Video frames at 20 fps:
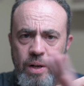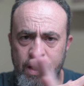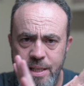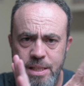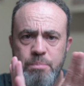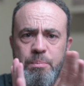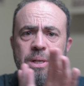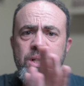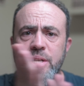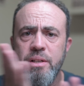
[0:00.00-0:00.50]

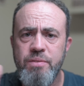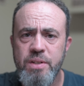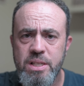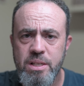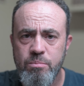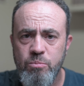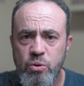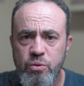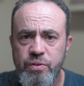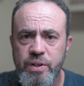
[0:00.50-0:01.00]
Especially if it's
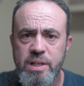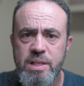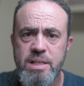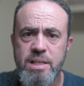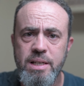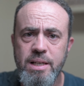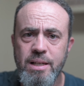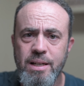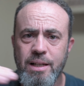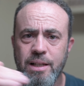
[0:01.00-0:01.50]
a moving
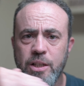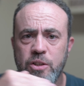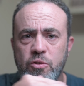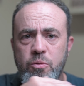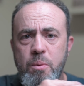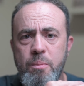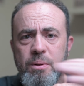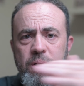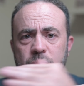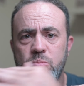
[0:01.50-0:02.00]
scene, a lot of
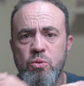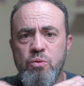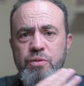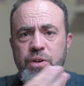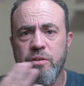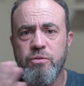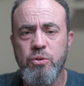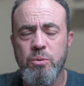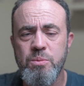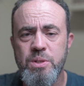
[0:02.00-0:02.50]
people are
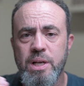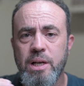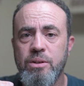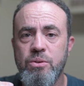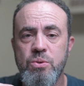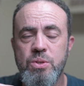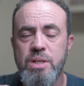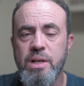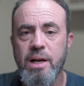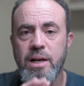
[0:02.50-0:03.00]
moving from side
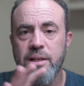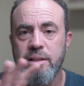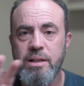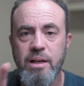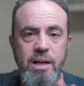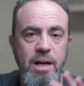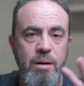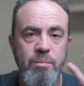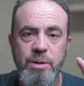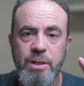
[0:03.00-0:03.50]
to side, the
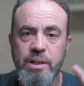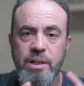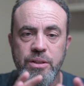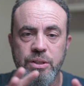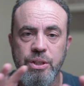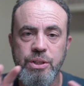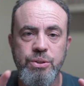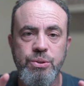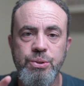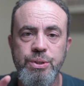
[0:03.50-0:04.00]
camera can
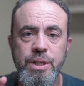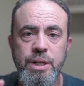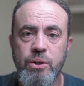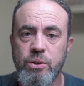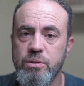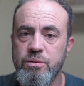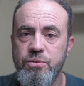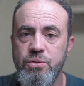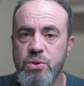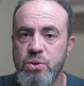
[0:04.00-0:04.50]
get really
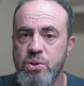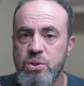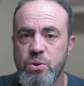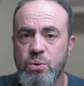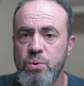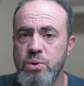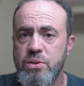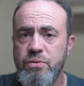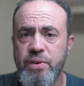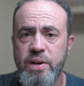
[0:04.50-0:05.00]
confused
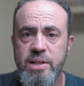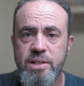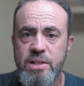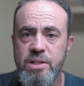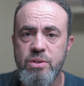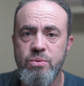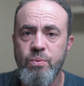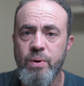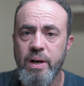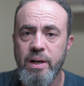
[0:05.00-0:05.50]
whose face
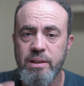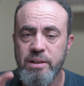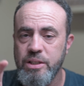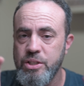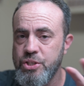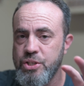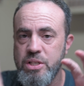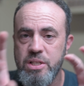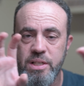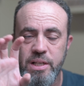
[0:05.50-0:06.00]
is what
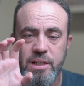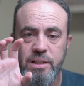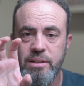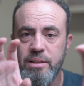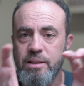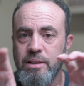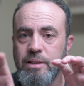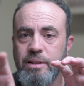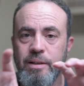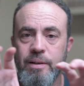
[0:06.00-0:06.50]
and just start